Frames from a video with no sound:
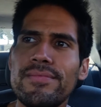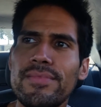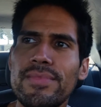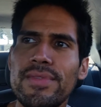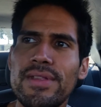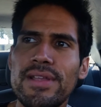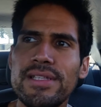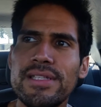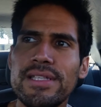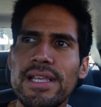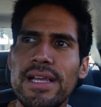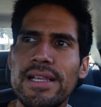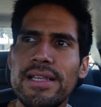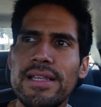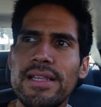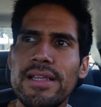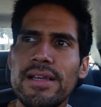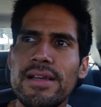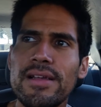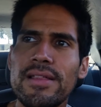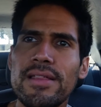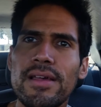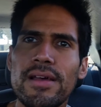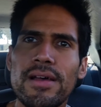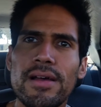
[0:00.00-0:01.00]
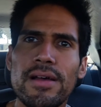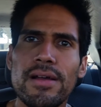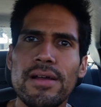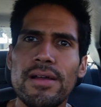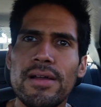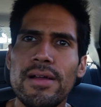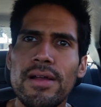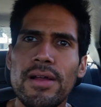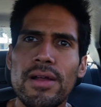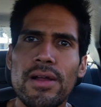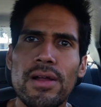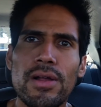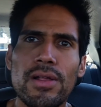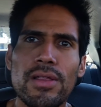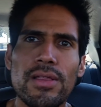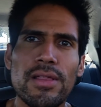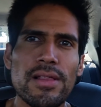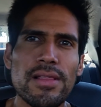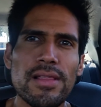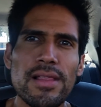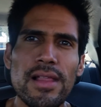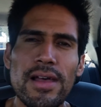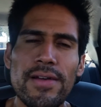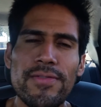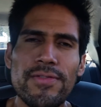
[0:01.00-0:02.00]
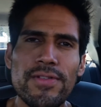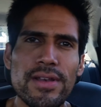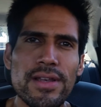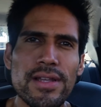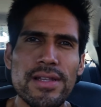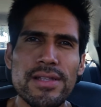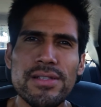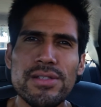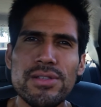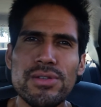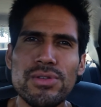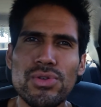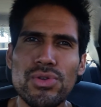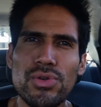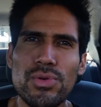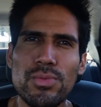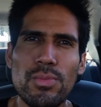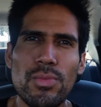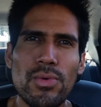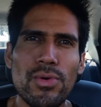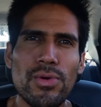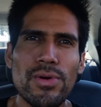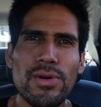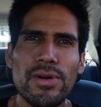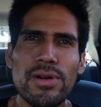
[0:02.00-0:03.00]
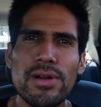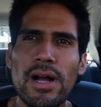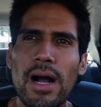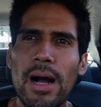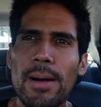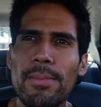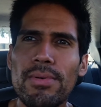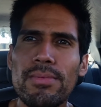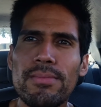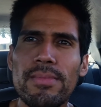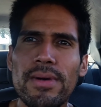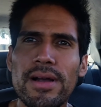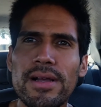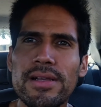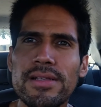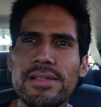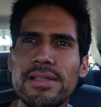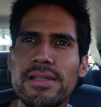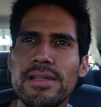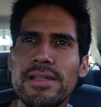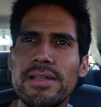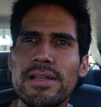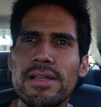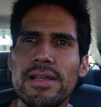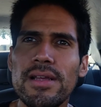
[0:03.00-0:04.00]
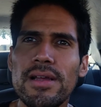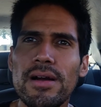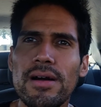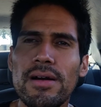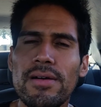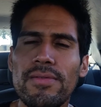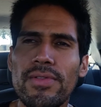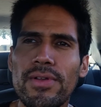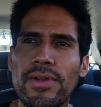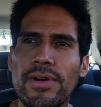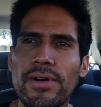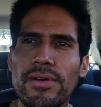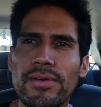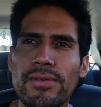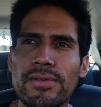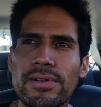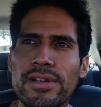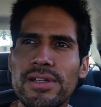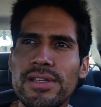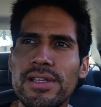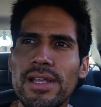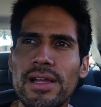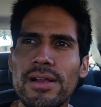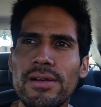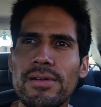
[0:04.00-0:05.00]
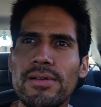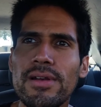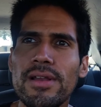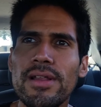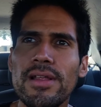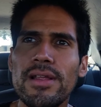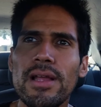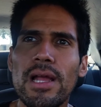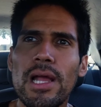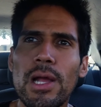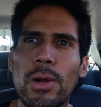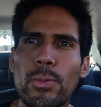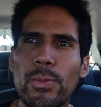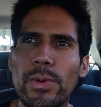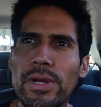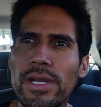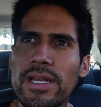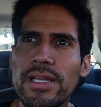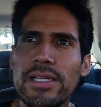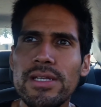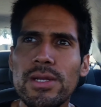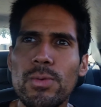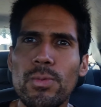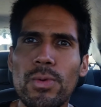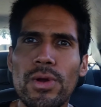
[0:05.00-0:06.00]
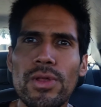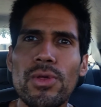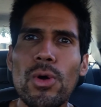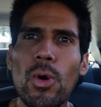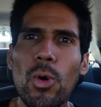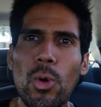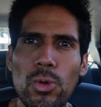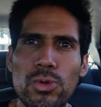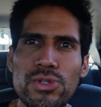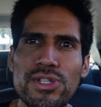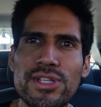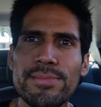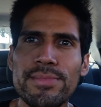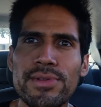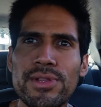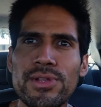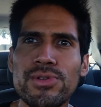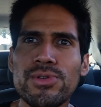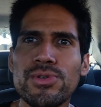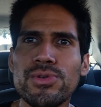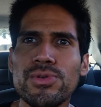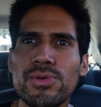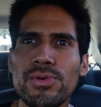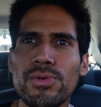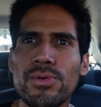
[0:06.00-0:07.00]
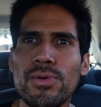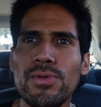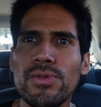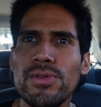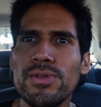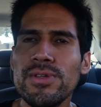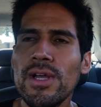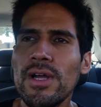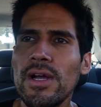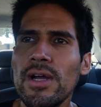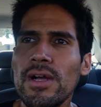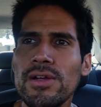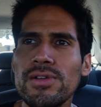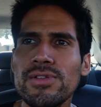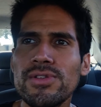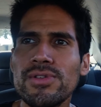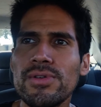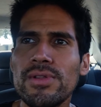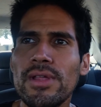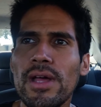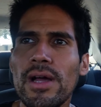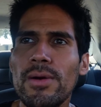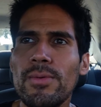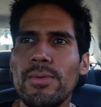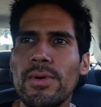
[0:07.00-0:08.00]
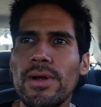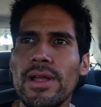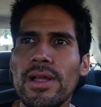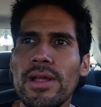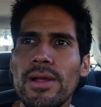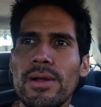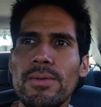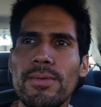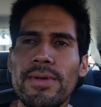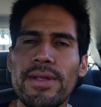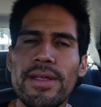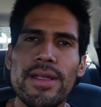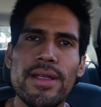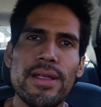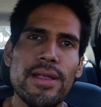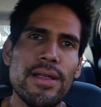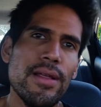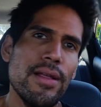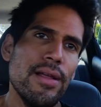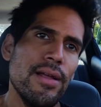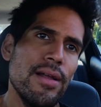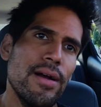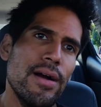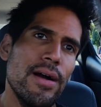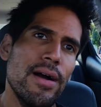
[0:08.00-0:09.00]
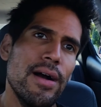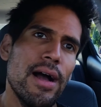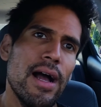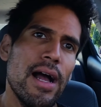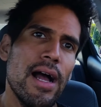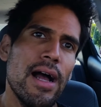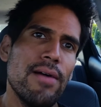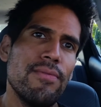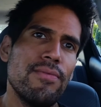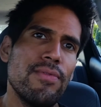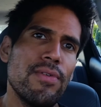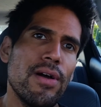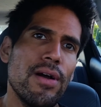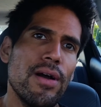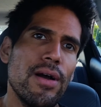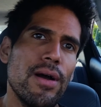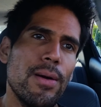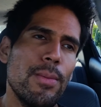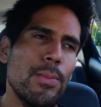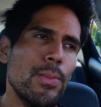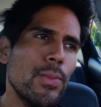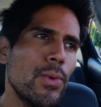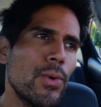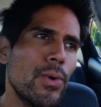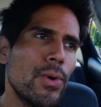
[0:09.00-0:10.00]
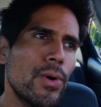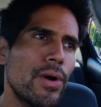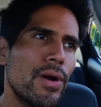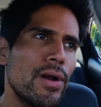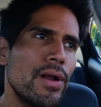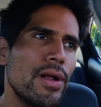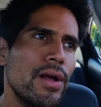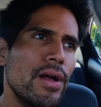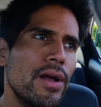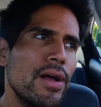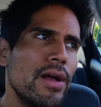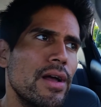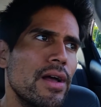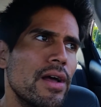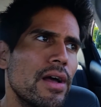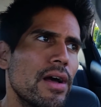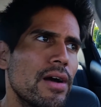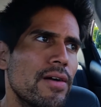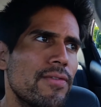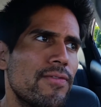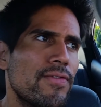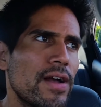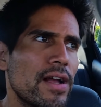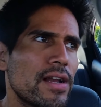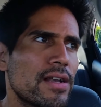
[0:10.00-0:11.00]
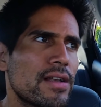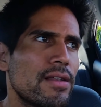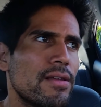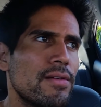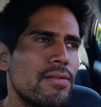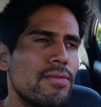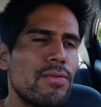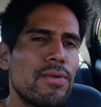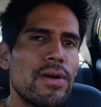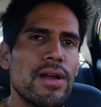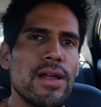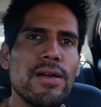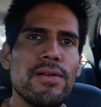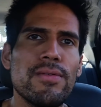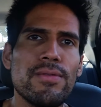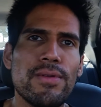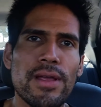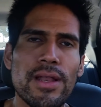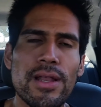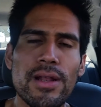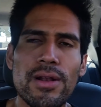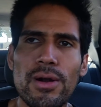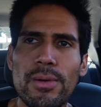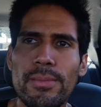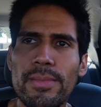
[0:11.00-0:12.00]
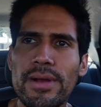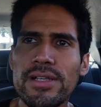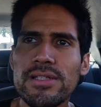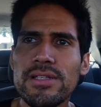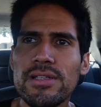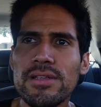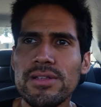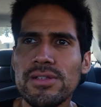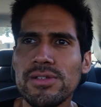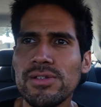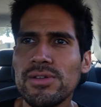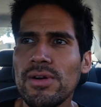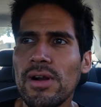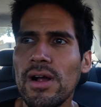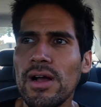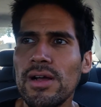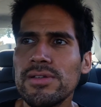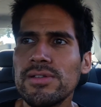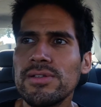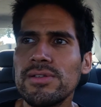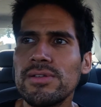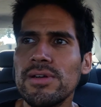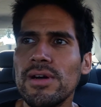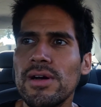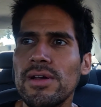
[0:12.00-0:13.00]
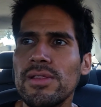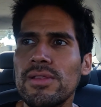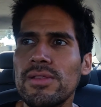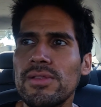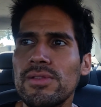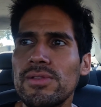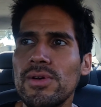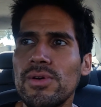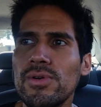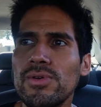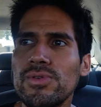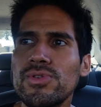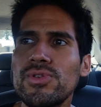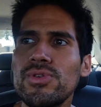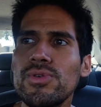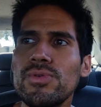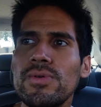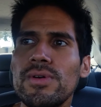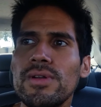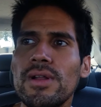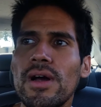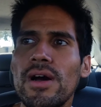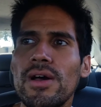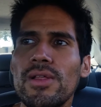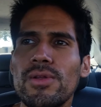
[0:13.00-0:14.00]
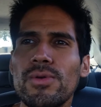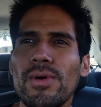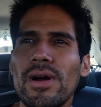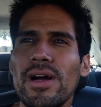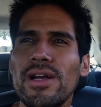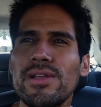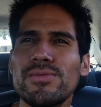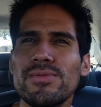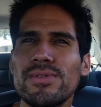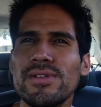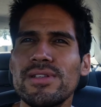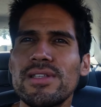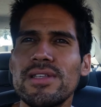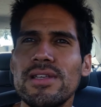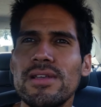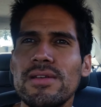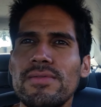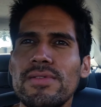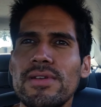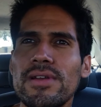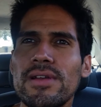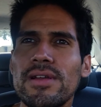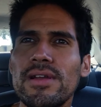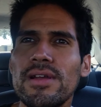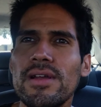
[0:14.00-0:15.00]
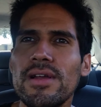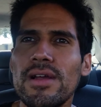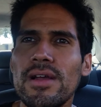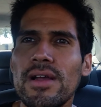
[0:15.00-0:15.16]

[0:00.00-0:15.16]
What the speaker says: this idea that the left needs to do more compromising of their own integrity. We need to withhold some of the truth so that way we have a more effective way of getting our message across to those who would otherwise receive it,